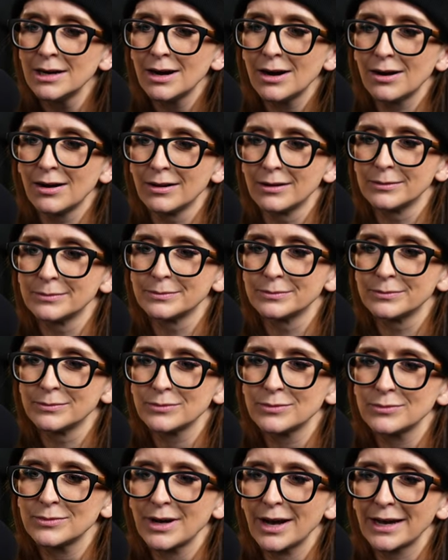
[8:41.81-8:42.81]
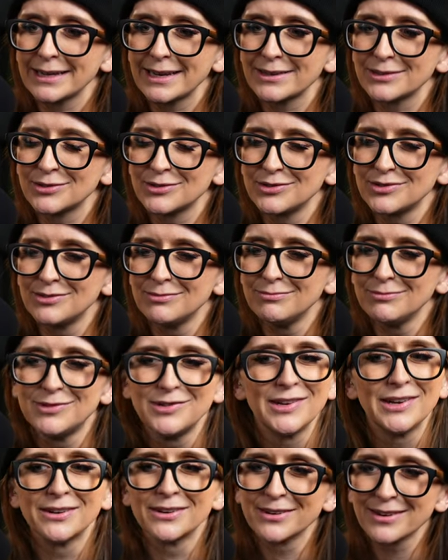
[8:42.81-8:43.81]
Um, I guess
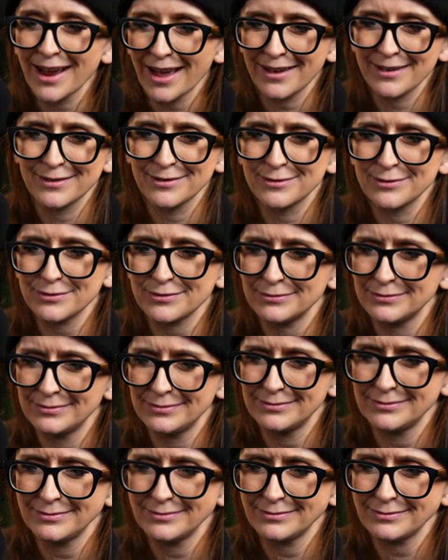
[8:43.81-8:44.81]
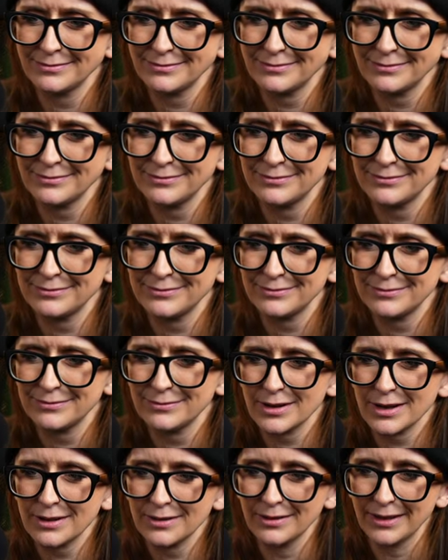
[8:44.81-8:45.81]
deer have
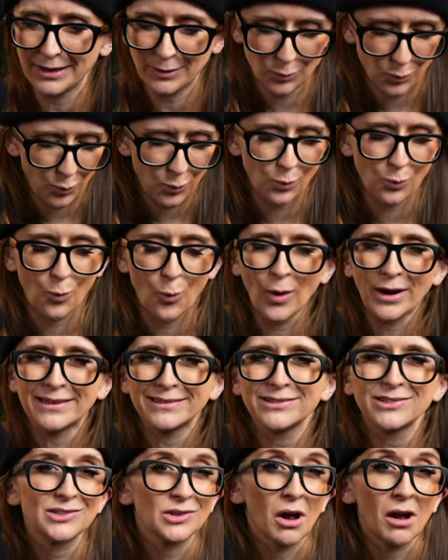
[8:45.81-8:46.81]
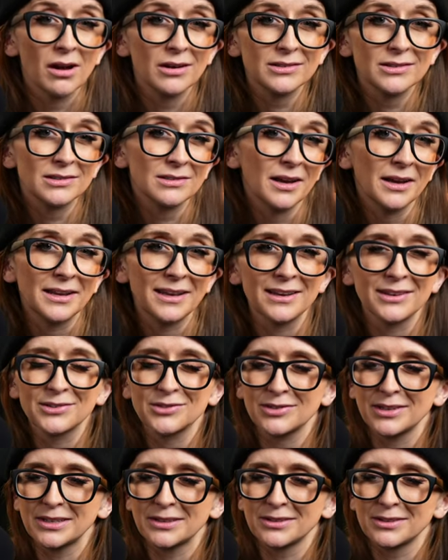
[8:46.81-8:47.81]
like white socks, I guess.
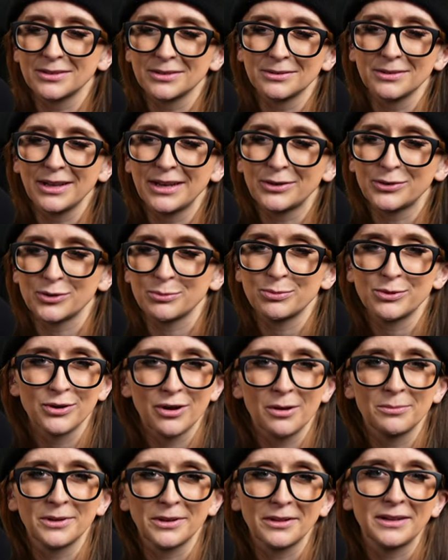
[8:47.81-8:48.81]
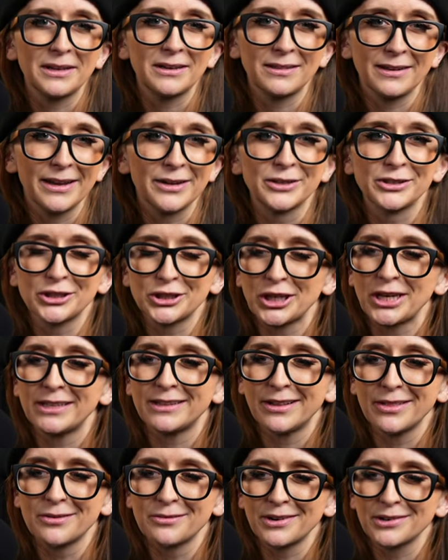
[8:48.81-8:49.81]
Like their legs are predominantly a lighter shade
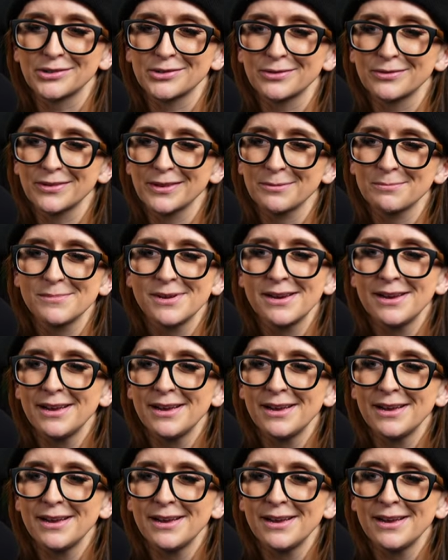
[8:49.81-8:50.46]
than the rest of them.